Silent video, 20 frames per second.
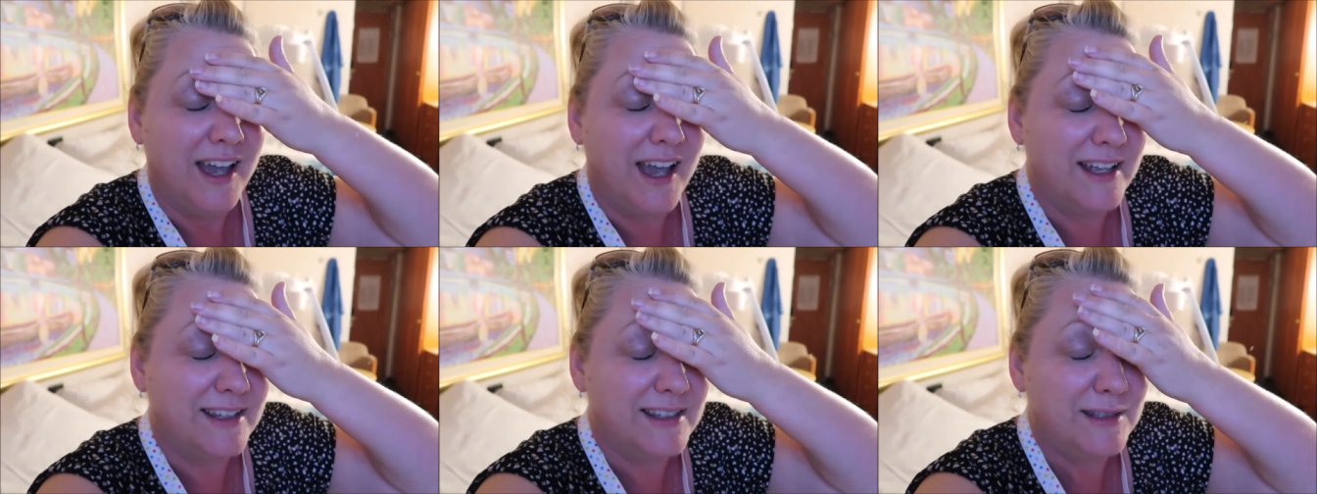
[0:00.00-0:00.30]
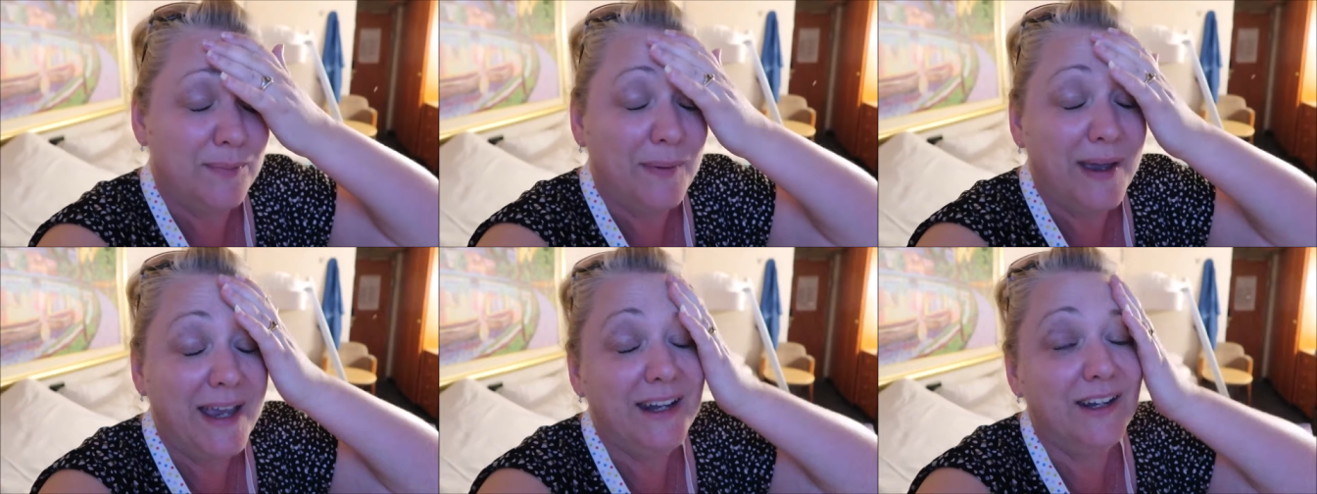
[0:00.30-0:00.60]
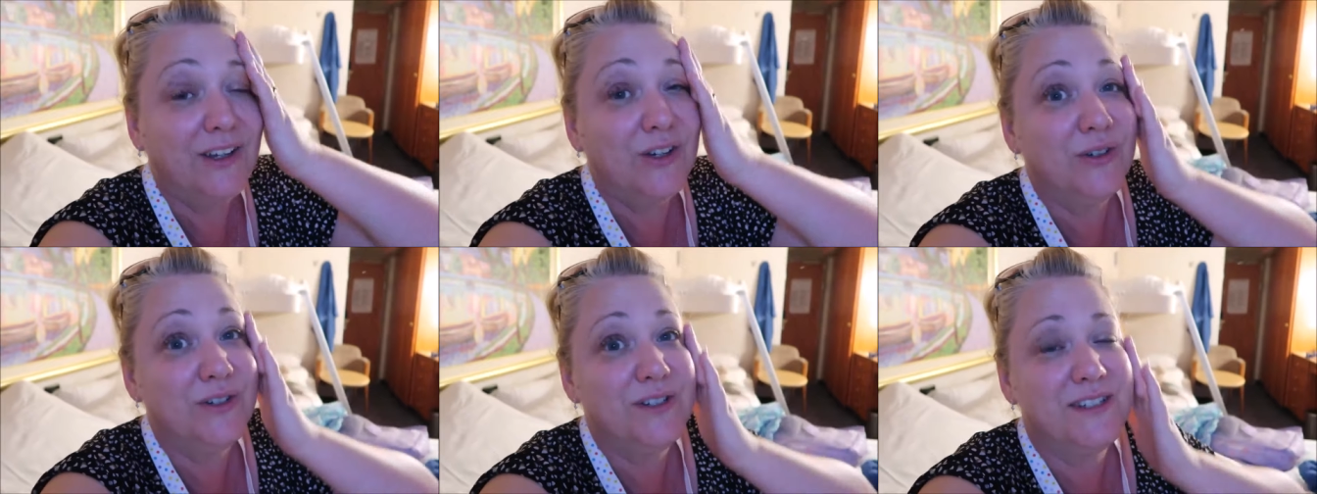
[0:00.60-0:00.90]
it's been
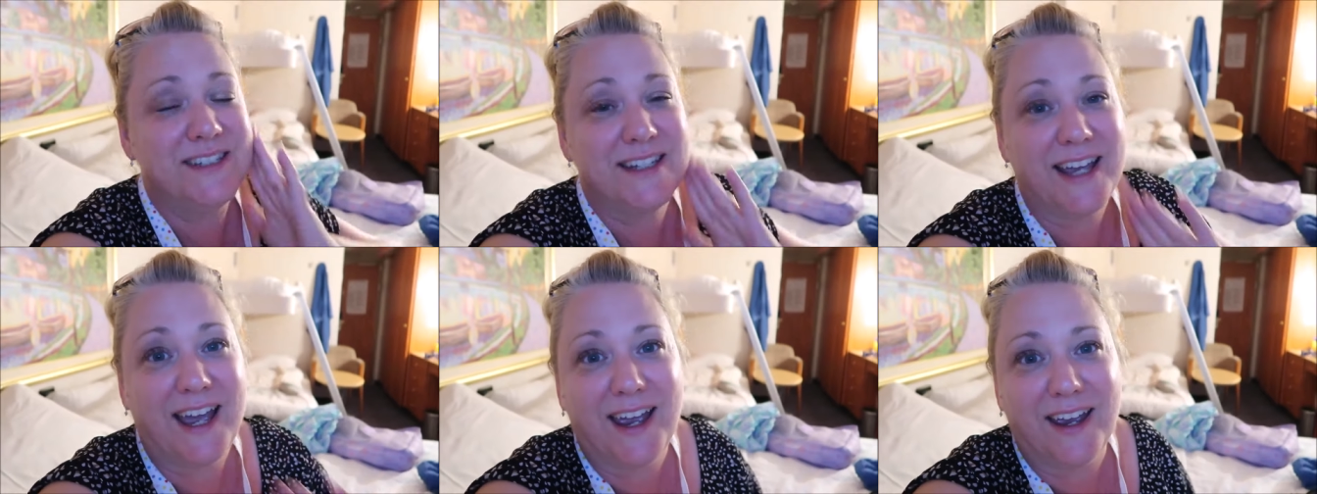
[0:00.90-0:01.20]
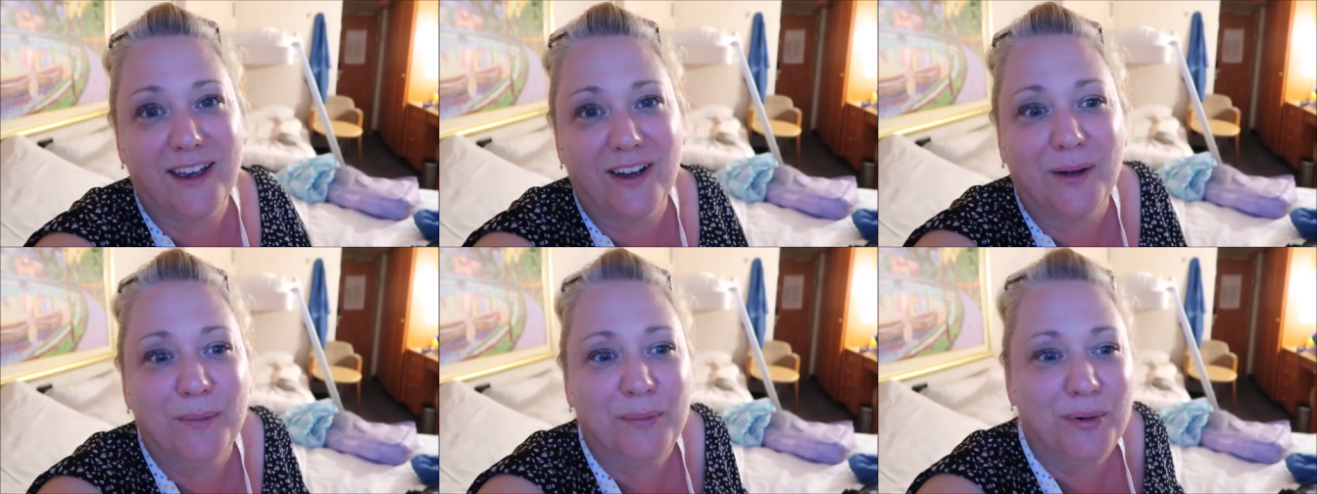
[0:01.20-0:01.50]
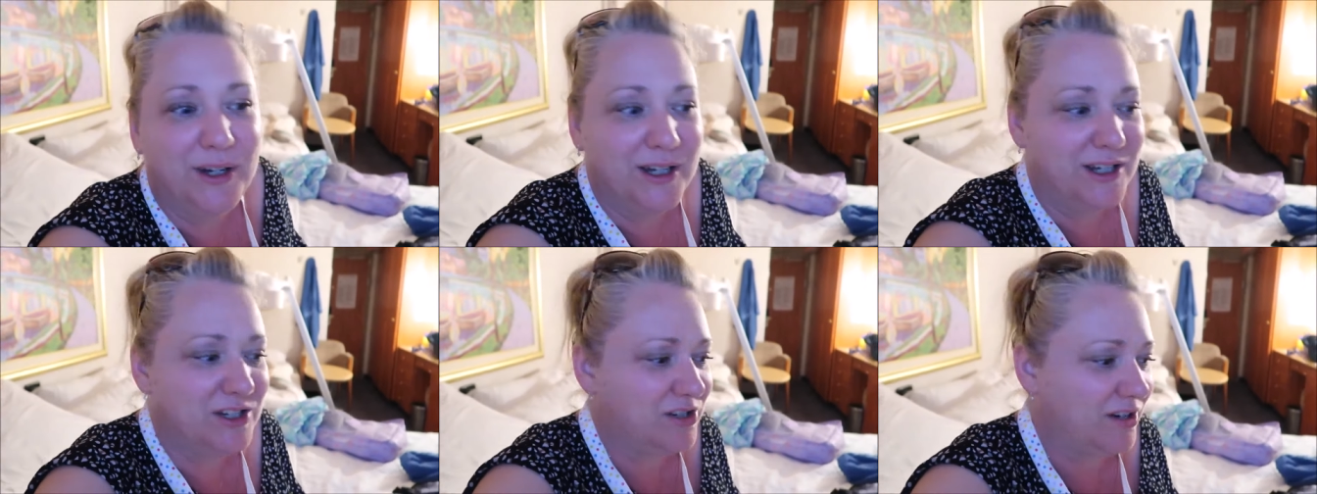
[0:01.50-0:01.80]
a good day. I'm
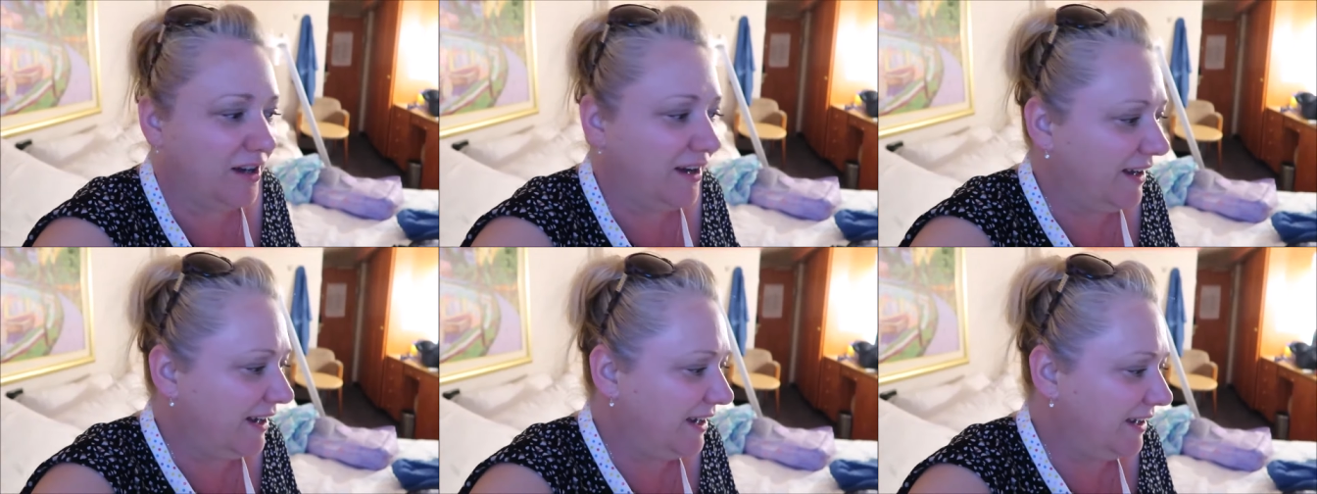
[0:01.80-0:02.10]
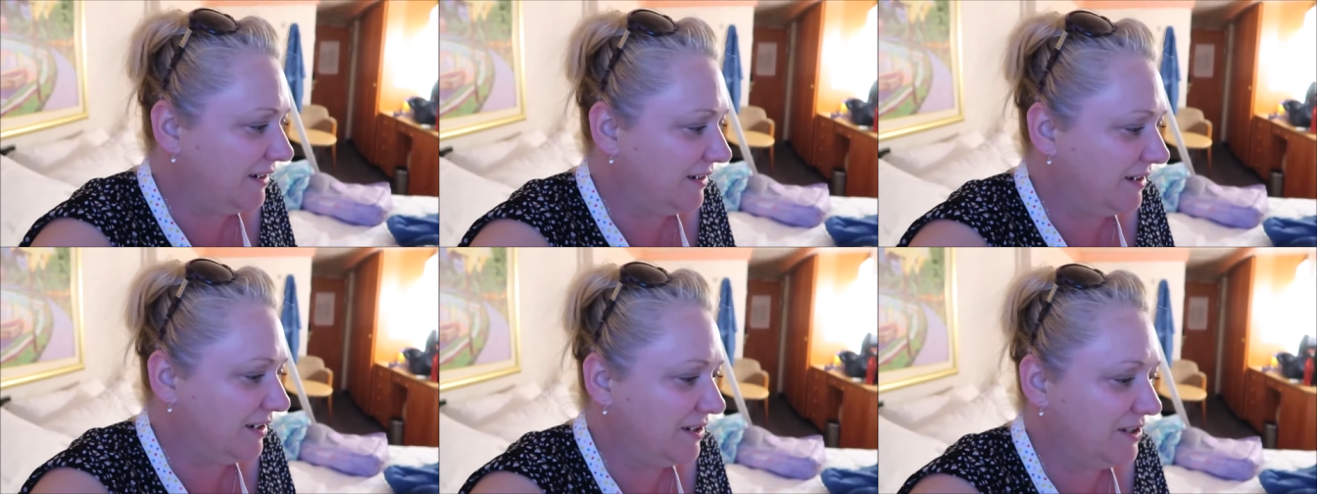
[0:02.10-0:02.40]
pretty tired.